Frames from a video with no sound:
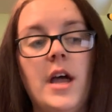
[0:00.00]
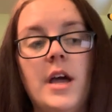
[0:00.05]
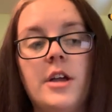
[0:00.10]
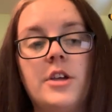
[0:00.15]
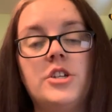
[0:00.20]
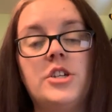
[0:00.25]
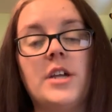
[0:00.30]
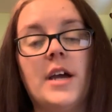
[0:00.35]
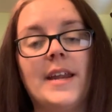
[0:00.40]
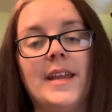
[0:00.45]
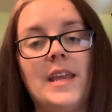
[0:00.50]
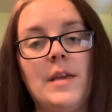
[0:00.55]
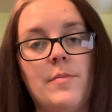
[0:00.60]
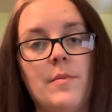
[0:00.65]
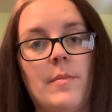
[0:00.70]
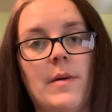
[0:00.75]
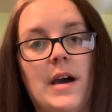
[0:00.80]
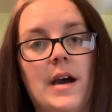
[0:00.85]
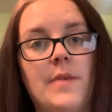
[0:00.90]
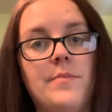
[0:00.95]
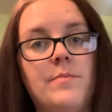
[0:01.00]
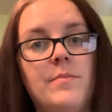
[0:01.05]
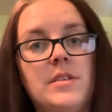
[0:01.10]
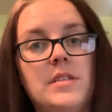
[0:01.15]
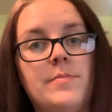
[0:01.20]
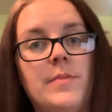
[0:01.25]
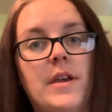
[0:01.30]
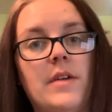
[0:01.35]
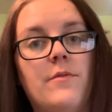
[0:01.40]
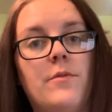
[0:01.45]
Because you got to keep in mind,
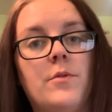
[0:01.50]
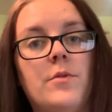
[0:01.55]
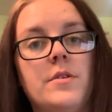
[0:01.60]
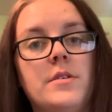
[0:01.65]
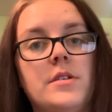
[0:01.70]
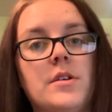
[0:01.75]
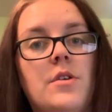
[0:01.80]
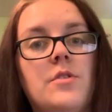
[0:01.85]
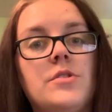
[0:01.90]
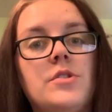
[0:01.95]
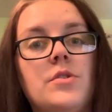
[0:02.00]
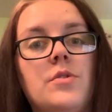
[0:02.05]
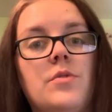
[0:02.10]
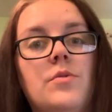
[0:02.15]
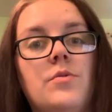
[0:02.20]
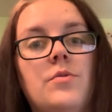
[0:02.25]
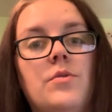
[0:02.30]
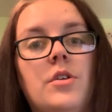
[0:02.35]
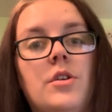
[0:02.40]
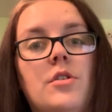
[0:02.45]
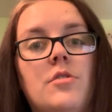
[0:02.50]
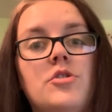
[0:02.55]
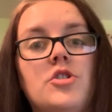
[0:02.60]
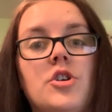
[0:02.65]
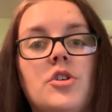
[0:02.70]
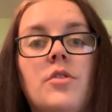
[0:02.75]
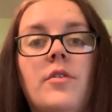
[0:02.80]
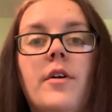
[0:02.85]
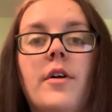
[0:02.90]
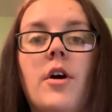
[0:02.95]
Miss Banville is also
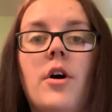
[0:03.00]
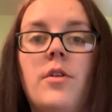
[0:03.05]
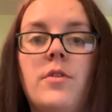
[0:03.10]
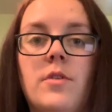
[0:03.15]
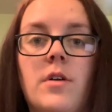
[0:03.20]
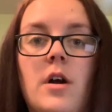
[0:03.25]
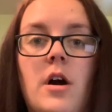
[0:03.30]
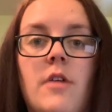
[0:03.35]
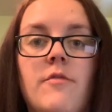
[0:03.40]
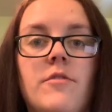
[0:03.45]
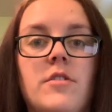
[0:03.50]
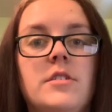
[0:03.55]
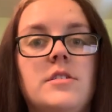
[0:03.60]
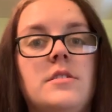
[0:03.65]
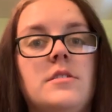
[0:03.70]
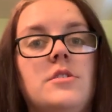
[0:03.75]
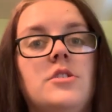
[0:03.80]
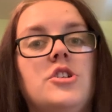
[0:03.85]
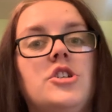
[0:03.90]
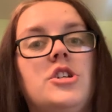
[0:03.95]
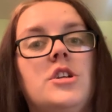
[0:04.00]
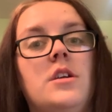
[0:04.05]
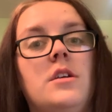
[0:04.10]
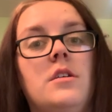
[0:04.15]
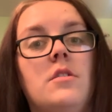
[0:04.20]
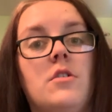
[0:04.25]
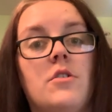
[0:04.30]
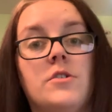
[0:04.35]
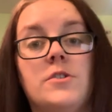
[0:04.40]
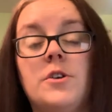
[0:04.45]
juggling other conferences.
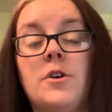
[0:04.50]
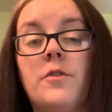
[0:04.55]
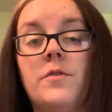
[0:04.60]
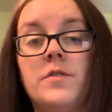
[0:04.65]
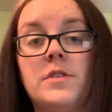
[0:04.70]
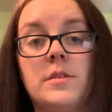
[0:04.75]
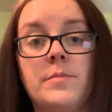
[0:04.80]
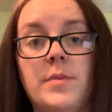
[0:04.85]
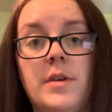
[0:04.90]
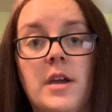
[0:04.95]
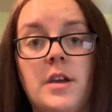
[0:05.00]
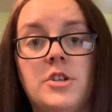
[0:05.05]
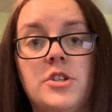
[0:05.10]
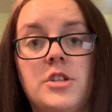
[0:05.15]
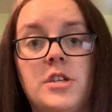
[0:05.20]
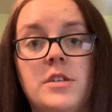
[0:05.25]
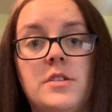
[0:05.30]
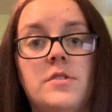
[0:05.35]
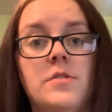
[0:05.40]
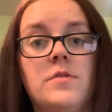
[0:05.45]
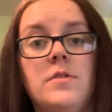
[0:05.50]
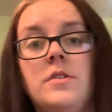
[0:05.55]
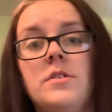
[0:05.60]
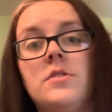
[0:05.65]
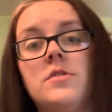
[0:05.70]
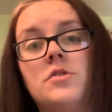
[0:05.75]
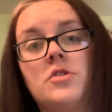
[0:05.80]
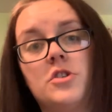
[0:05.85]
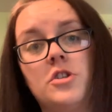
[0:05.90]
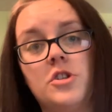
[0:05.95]
She herself is a PhD student,
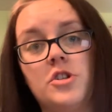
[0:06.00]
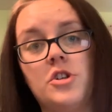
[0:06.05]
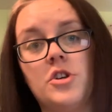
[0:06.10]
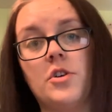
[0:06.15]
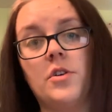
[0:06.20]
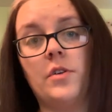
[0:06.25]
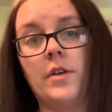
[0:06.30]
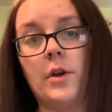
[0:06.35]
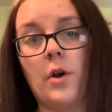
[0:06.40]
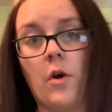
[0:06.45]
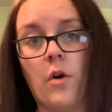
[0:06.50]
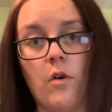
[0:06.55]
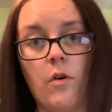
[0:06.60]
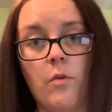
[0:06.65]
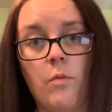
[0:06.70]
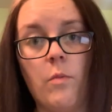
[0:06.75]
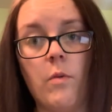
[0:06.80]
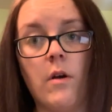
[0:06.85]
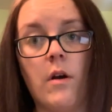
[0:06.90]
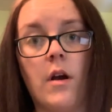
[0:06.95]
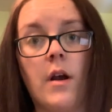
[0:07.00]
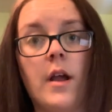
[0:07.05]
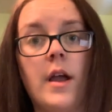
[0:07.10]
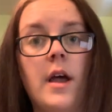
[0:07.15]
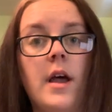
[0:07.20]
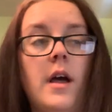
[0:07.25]
so she's juggling her own work.